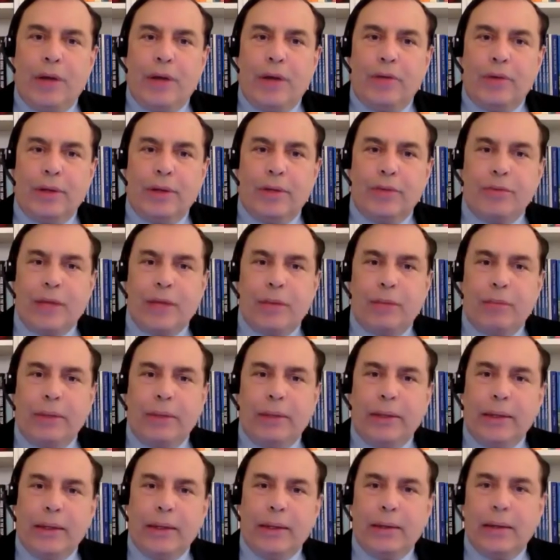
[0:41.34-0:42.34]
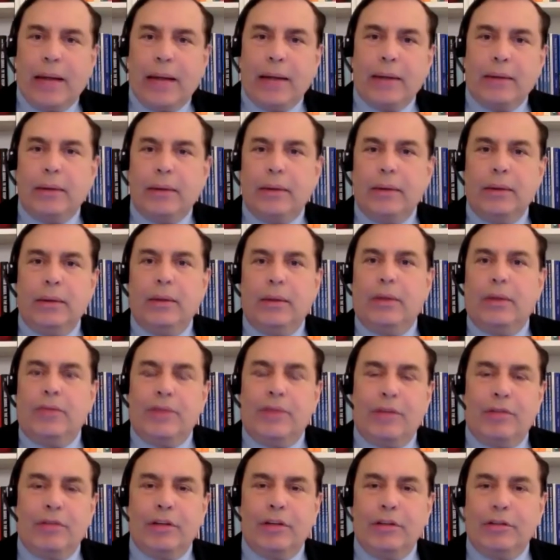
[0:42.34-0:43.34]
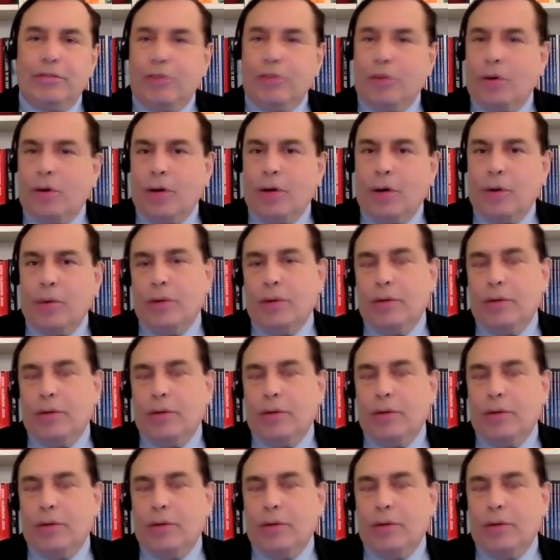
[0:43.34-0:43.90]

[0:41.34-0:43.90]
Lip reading: General Assembly in 1974.